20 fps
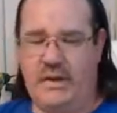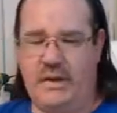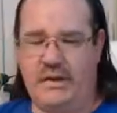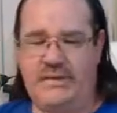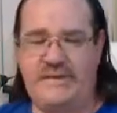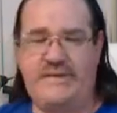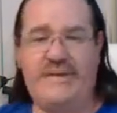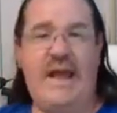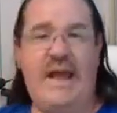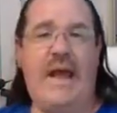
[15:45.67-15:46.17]

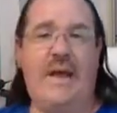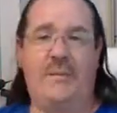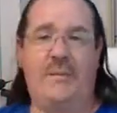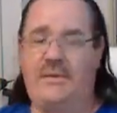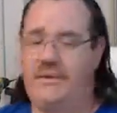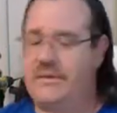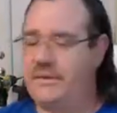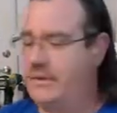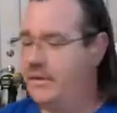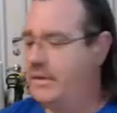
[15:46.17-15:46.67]

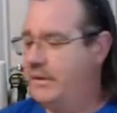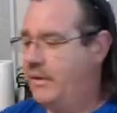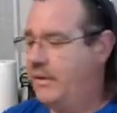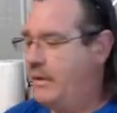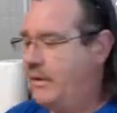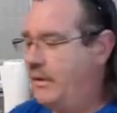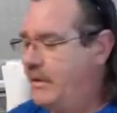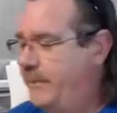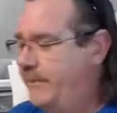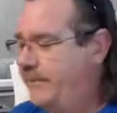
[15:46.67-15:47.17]
snaps,
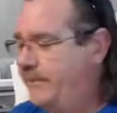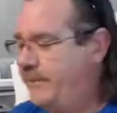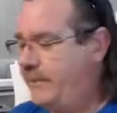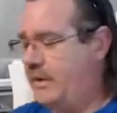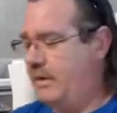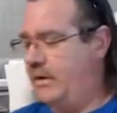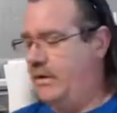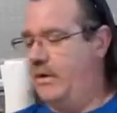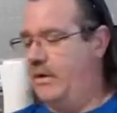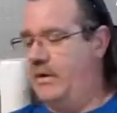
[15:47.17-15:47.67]

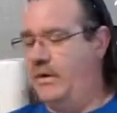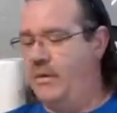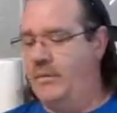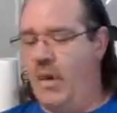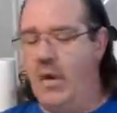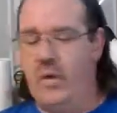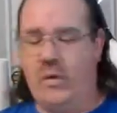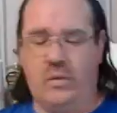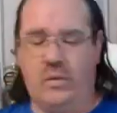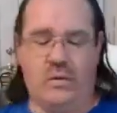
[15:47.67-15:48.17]

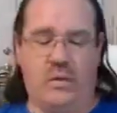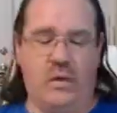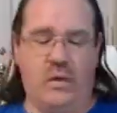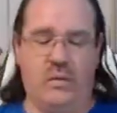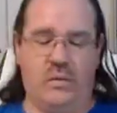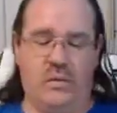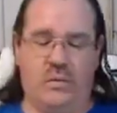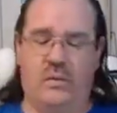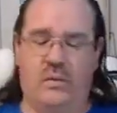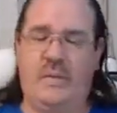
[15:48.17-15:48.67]

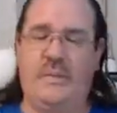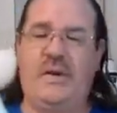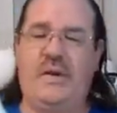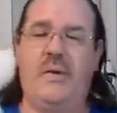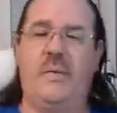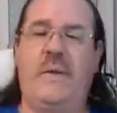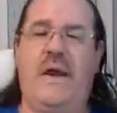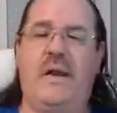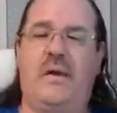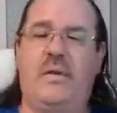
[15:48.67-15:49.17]
let me
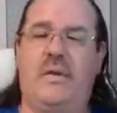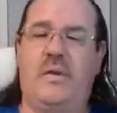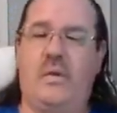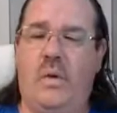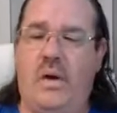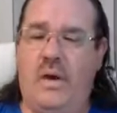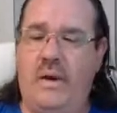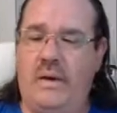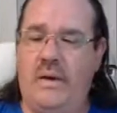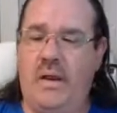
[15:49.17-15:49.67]
go back to
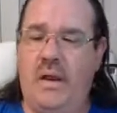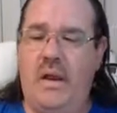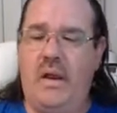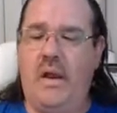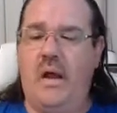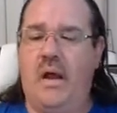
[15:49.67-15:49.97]
one.